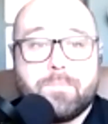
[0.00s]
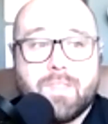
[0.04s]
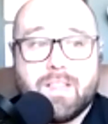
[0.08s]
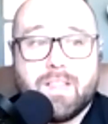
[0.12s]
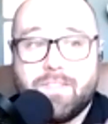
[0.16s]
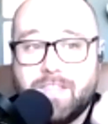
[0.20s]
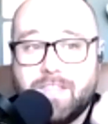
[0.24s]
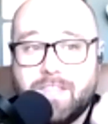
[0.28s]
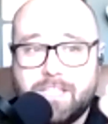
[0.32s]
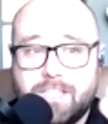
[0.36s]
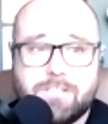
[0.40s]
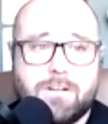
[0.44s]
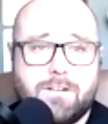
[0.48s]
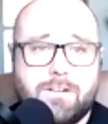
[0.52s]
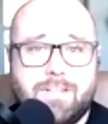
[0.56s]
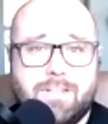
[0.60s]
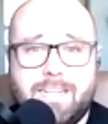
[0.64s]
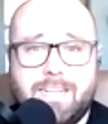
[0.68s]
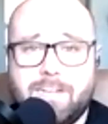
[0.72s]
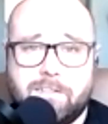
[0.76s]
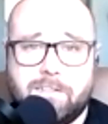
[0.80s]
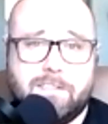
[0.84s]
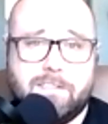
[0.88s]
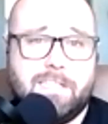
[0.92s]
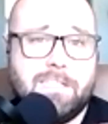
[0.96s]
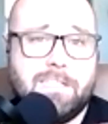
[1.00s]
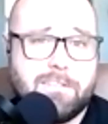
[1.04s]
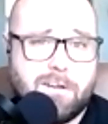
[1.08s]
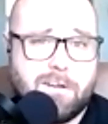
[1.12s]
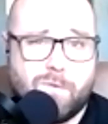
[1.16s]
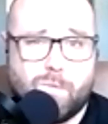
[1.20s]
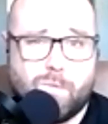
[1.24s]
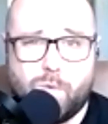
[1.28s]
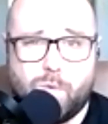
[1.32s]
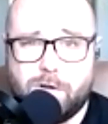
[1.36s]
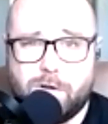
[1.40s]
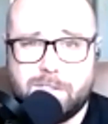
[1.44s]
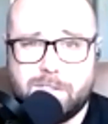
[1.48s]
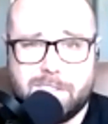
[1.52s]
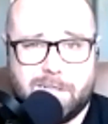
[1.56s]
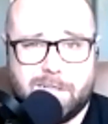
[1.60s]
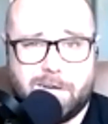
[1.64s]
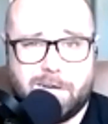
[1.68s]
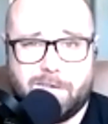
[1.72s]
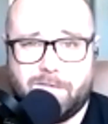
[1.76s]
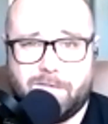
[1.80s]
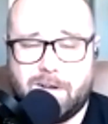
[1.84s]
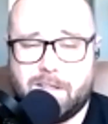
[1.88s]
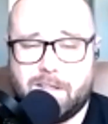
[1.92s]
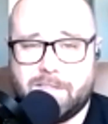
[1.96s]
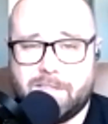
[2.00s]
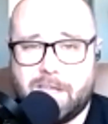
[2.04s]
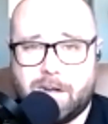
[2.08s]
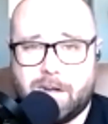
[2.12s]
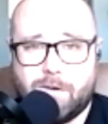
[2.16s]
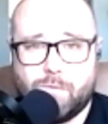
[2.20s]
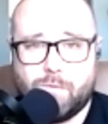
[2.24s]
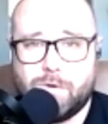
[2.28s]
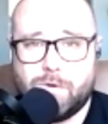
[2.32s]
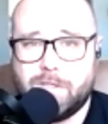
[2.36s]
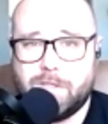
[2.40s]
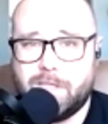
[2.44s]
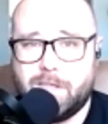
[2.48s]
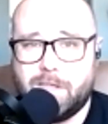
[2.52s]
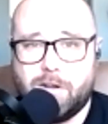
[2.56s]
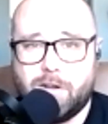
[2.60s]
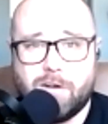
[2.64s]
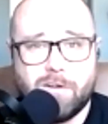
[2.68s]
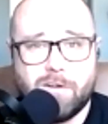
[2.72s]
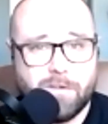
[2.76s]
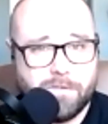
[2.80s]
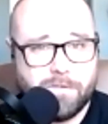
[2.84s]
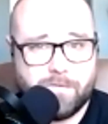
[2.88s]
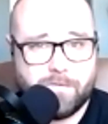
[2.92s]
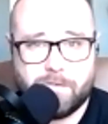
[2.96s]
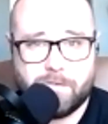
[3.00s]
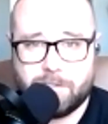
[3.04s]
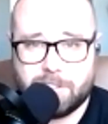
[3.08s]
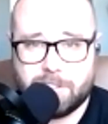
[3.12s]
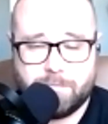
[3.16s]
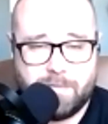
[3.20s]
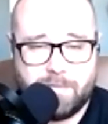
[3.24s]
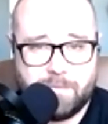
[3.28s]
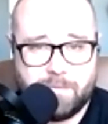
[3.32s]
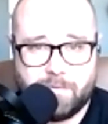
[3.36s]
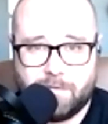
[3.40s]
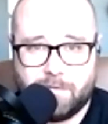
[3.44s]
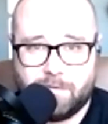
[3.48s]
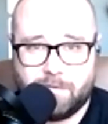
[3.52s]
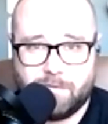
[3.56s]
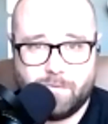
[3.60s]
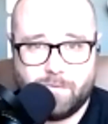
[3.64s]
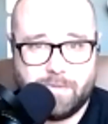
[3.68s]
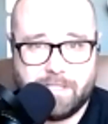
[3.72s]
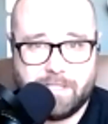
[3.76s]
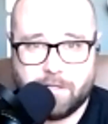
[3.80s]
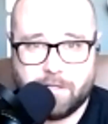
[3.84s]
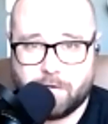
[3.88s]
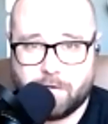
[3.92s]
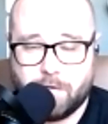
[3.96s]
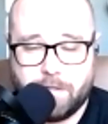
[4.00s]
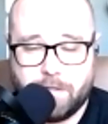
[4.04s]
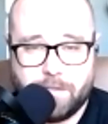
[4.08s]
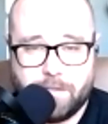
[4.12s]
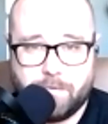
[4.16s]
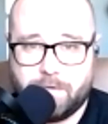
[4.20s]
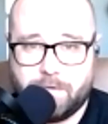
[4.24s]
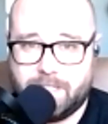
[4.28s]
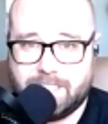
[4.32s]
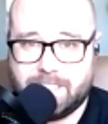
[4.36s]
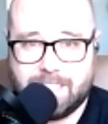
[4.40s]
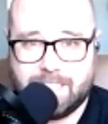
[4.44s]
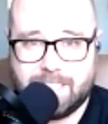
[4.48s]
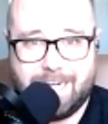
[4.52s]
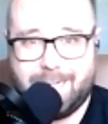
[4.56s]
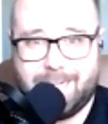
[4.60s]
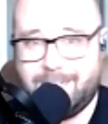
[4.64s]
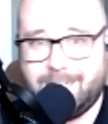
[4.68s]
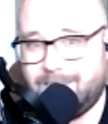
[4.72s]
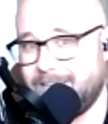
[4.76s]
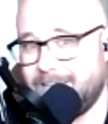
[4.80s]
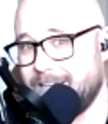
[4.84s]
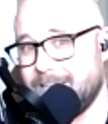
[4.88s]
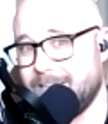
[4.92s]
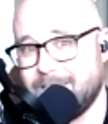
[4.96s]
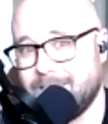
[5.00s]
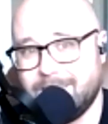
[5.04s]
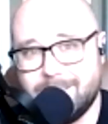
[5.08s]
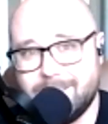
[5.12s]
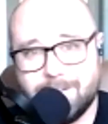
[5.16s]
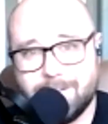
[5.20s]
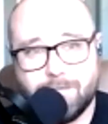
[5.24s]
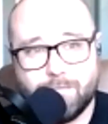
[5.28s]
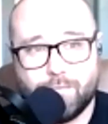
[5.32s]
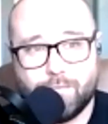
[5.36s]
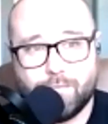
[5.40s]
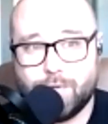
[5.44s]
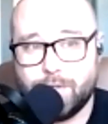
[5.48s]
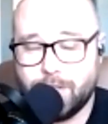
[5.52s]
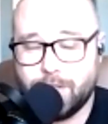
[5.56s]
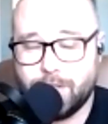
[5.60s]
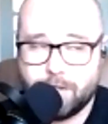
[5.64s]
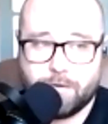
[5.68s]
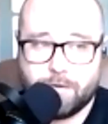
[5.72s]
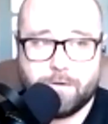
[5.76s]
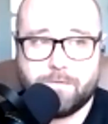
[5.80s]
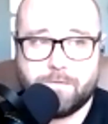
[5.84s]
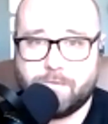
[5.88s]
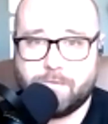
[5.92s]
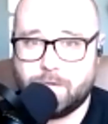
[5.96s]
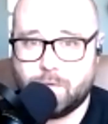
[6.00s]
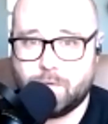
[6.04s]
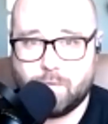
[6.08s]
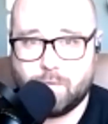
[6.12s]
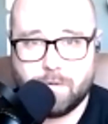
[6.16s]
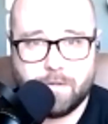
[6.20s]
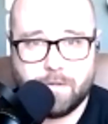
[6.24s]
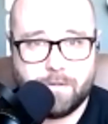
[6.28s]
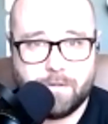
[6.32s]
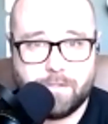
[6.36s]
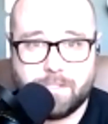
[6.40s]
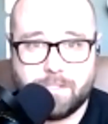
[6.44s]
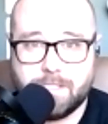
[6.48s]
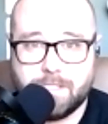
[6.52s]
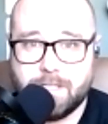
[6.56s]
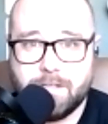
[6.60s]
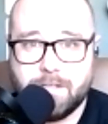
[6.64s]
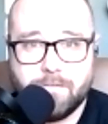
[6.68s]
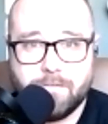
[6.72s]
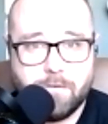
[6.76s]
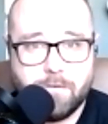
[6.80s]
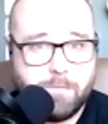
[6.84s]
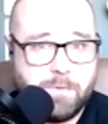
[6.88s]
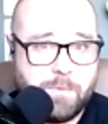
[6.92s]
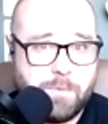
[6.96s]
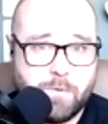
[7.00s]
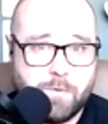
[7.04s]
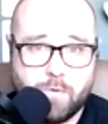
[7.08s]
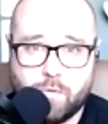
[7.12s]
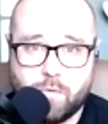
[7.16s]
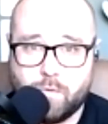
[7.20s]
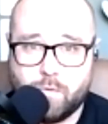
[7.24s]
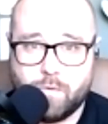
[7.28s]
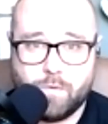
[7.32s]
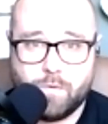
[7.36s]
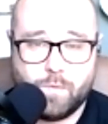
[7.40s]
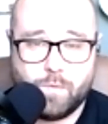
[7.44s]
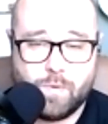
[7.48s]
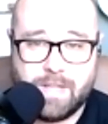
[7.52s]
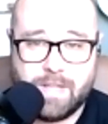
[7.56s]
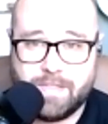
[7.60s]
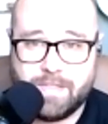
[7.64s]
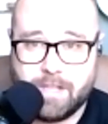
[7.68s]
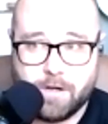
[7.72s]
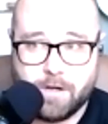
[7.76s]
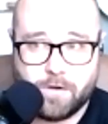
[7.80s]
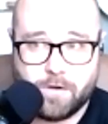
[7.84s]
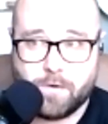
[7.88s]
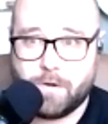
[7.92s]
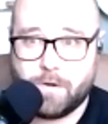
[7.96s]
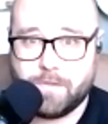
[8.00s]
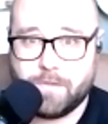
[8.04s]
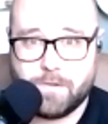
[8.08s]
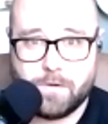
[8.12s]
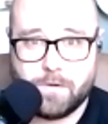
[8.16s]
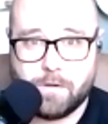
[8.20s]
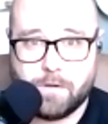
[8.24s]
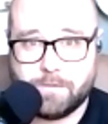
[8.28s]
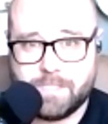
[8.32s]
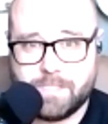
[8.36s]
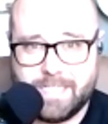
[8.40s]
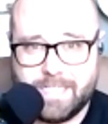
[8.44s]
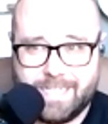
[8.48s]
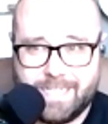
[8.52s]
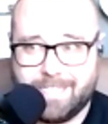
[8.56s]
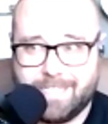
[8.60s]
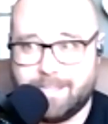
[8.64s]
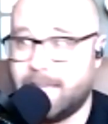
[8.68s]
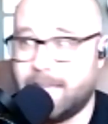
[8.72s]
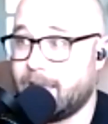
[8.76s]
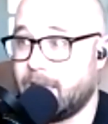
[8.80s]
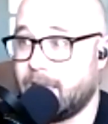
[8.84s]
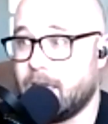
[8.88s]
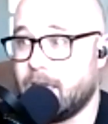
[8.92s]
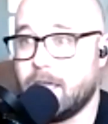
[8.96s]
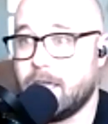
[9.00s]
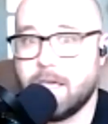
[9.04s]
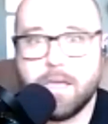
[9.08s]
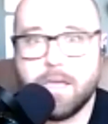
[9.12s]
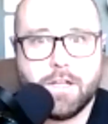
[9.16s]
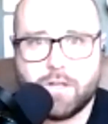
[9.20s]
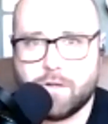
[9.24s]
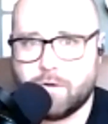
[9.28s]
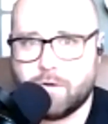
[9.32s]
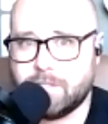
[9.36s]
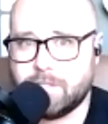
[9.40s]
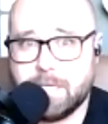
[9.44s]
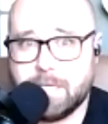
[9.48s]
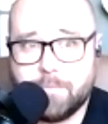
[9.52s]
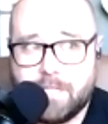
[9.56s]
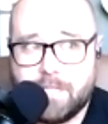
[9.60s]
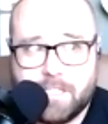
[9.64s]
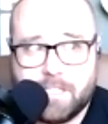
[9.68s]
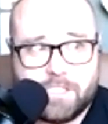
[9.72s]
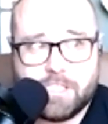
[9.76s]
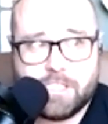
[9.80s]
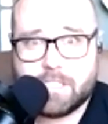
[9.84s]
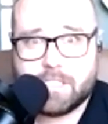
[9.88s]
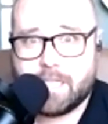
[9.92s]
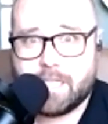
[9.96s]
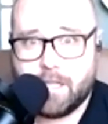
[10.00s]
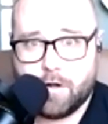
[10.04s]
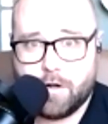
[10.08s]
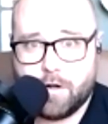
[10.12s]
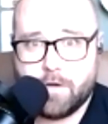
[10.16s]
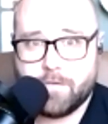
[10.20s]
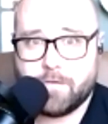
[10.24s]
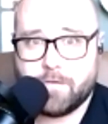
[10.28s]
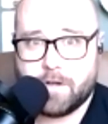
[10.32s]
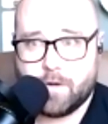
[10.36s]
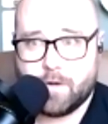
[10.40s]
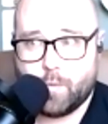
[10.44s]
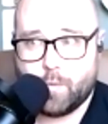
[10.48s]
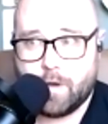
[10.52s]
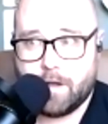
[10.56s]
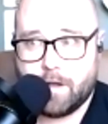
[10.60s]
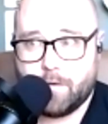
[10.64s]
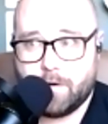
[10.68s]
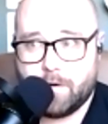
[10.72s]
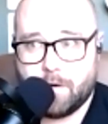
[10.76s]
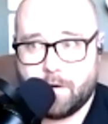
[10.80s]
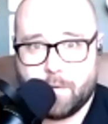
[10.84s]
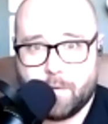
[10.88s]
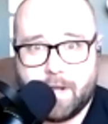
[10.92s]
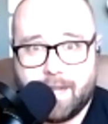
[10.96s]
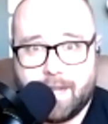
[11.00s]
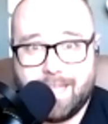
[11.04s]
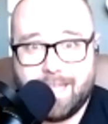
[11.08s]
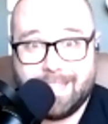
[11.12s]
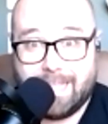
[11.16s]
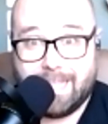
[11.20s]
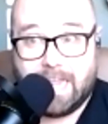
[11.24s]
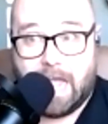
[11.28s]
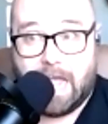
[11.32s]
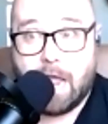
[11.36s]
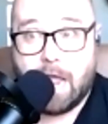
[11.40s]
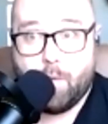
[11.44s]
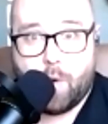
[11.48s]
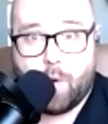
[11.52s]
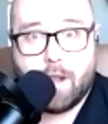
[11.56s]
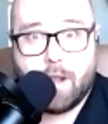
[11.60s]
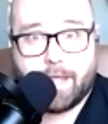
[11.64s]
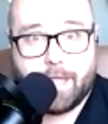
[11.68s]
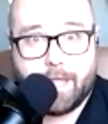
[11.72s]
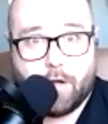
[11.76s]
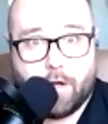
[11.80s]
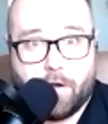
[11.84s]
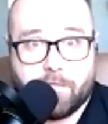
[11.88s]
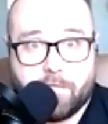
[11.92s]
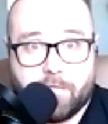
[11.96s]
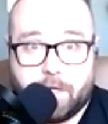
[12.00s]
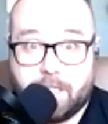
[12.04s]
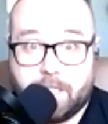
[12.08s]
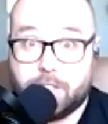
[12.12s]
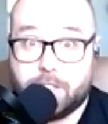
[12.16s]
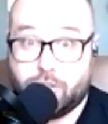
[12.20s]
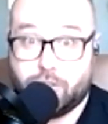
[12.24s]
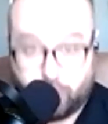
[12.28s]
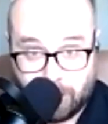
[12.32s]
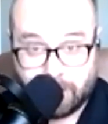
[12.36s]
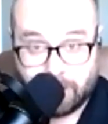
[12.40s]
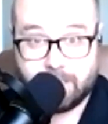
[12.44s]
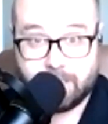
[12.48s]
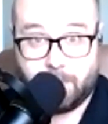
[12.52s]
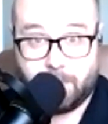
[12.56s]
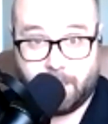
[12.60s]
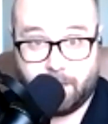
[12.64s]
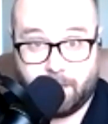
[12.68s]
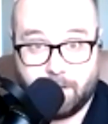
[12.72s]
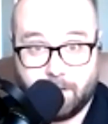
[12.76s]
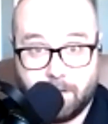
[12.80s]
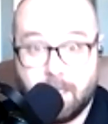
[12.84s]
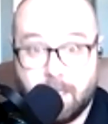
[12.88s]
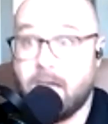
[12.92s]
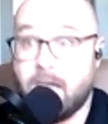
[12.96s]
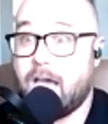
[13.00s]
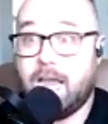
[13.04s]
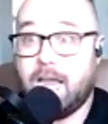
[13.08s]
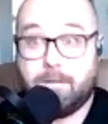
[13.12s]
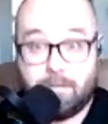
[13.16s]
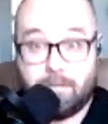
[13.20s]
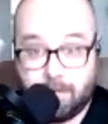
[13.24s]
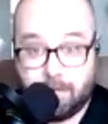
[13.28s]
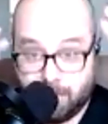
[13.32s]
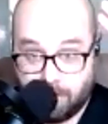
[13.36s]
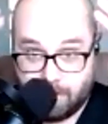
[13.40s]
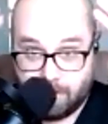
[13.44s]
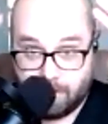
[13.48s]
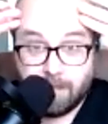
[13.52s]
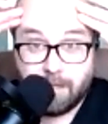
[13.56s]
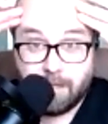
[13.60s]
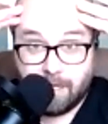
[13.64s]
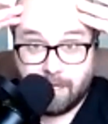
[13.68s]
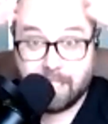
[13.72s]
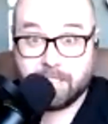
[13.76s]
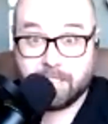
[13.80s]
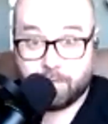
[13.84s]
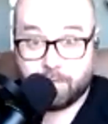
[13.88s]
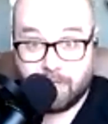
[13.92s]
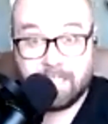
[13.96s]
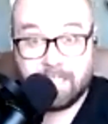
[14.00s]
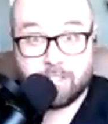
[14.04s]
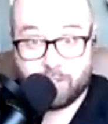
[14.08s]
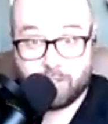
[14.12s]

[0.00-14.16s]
these are these are words that are that are really hurtful to people when they're going through anxiety. These are really hurtful words for people when they are going through OCD. Like, don't tell me to just get over it already. Like, I want to get over it. Trust me. I it's it's